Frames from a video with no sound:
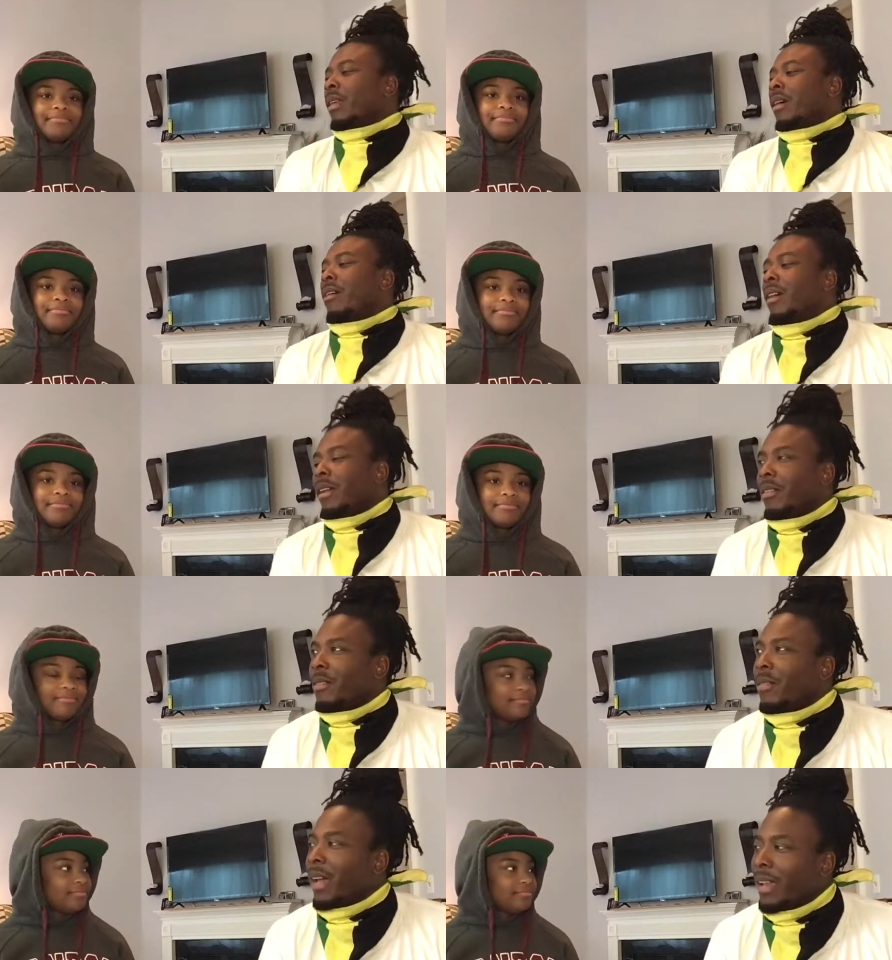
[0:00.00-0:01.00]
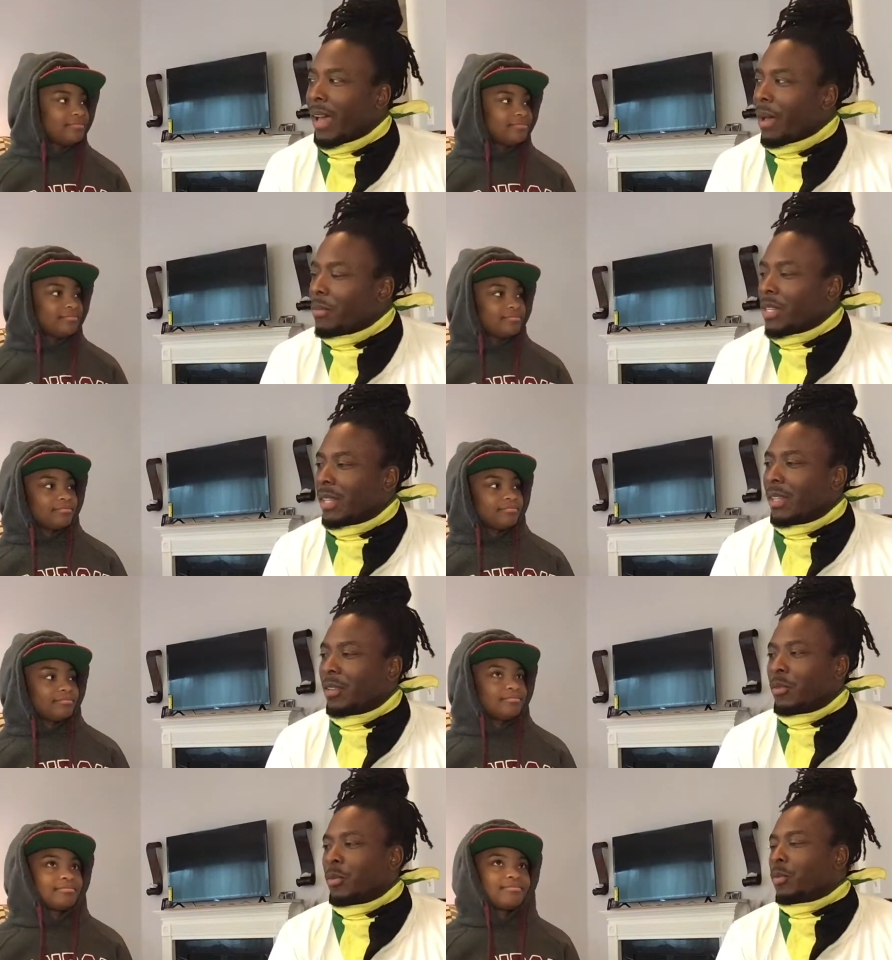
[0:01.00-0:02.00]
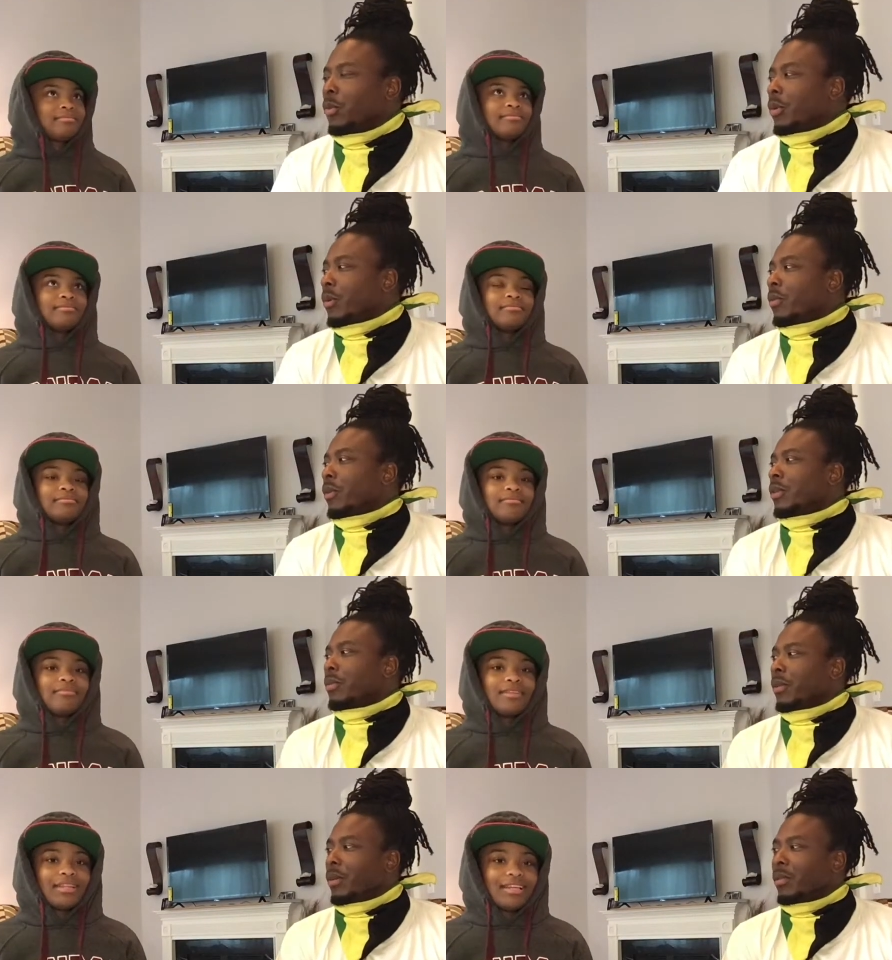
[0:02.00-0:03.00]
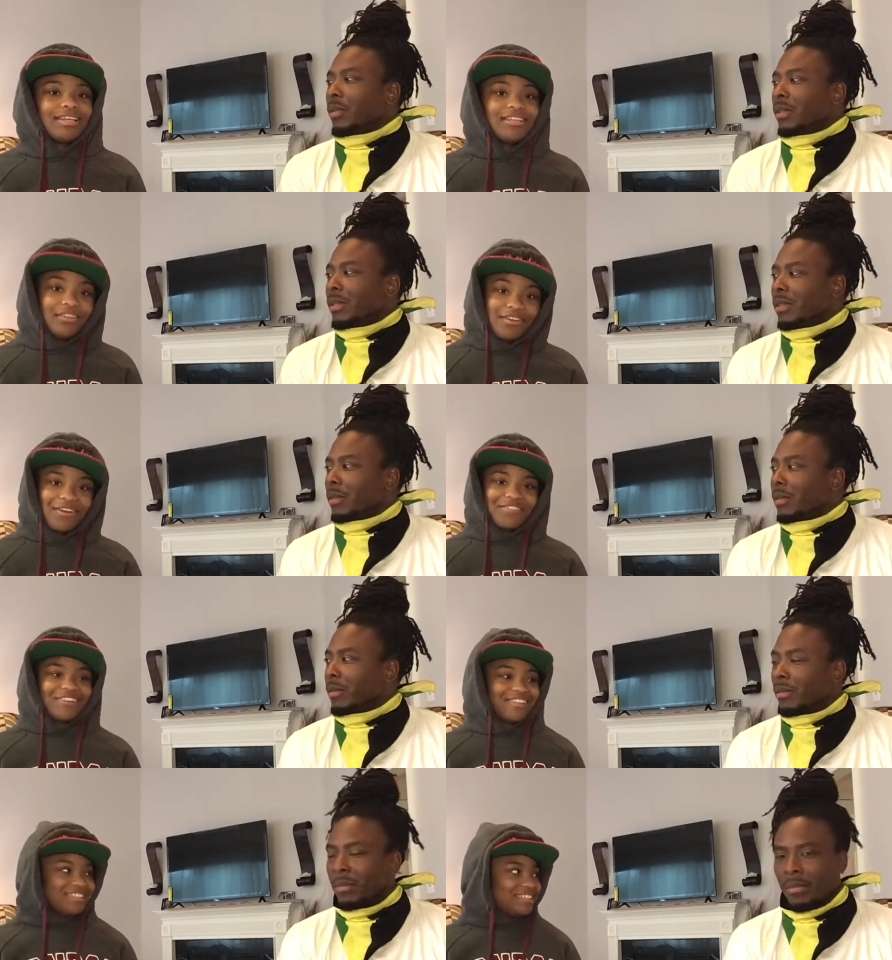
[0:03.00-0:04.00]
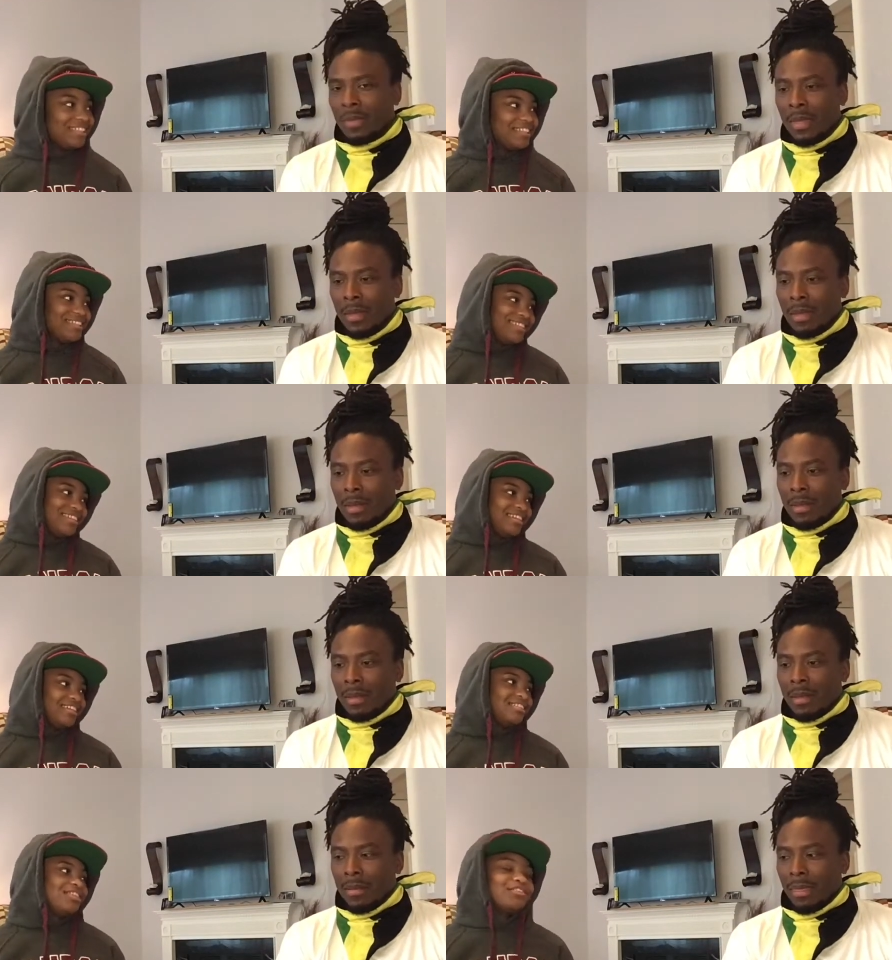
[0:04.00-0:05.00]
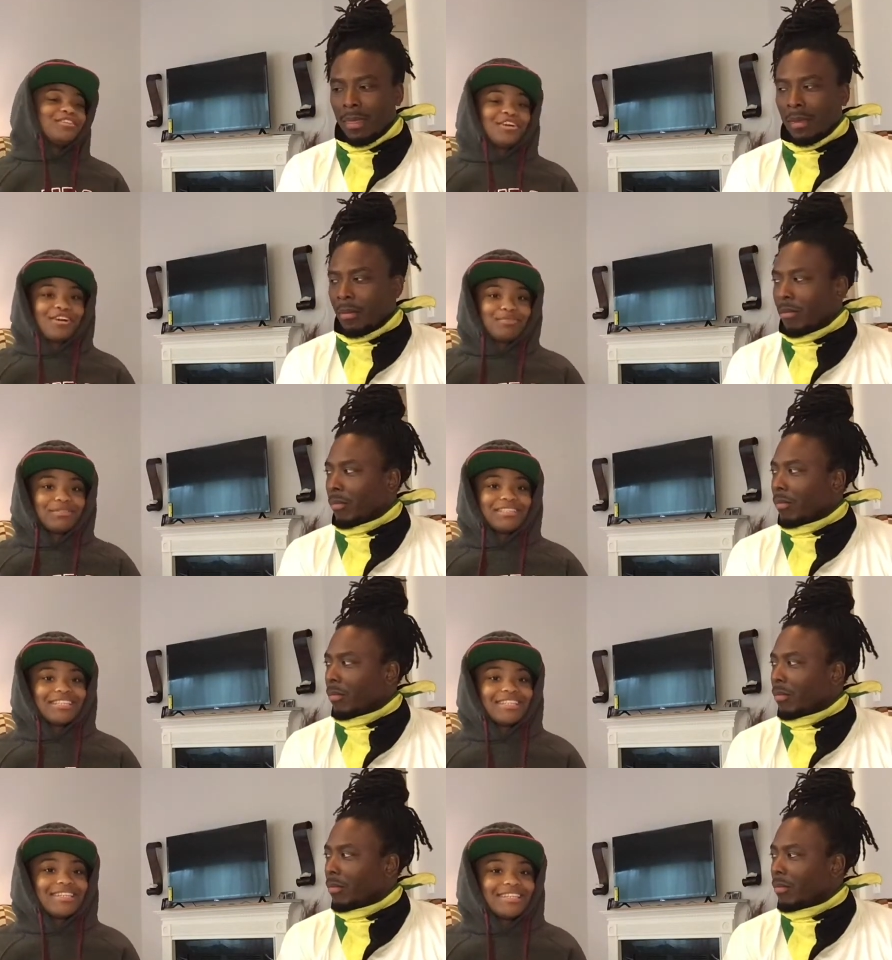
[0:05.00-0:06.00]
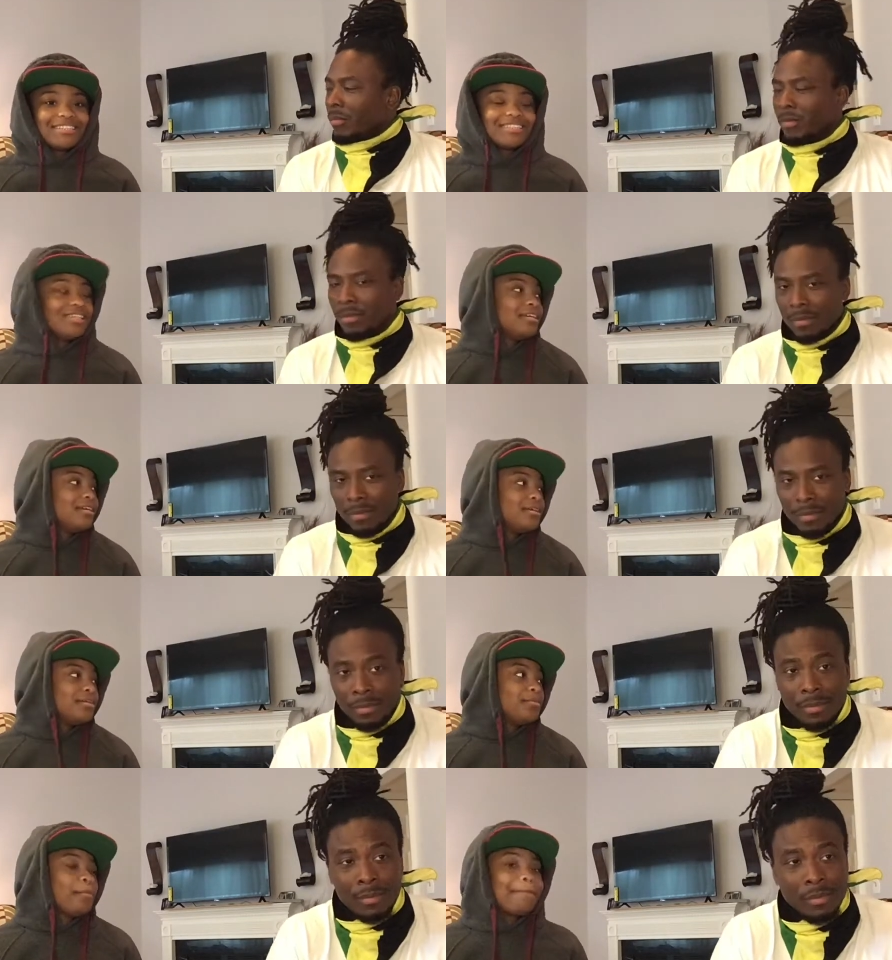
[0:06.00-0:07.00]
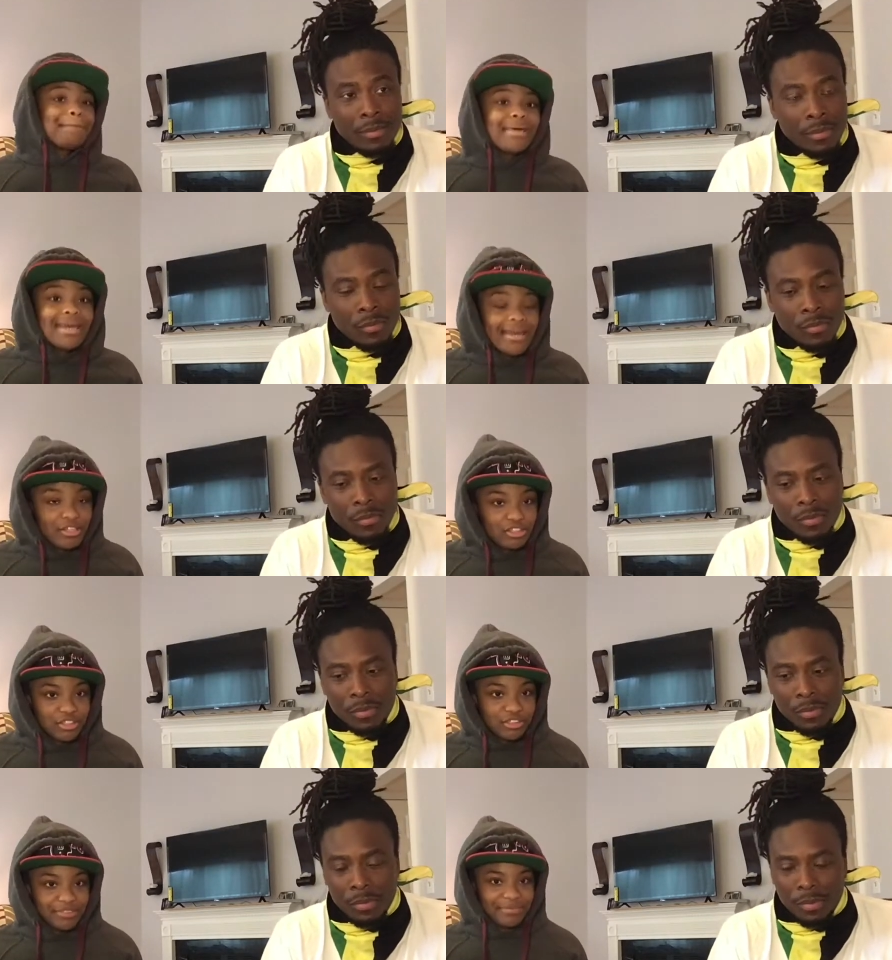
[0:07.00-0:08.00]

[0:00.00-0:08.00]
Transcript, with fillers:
Speaker 1: All right, find an object in the room. You wanna go first? Let me go first. You
Speaker 2: go first. So your object is picture.